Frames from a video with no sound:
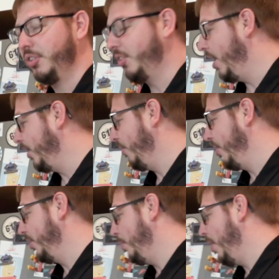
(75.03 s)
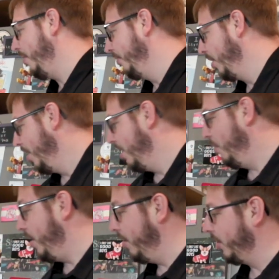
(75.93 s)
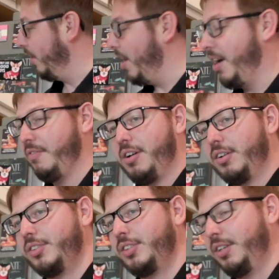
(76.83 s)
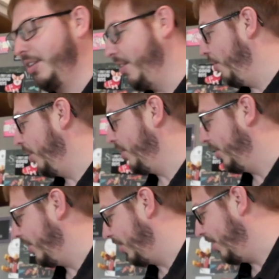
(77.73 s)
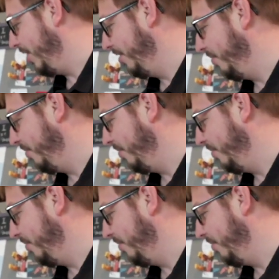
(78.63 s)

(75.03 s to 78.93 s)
size for this spot. We do still have our Siri voice assistant.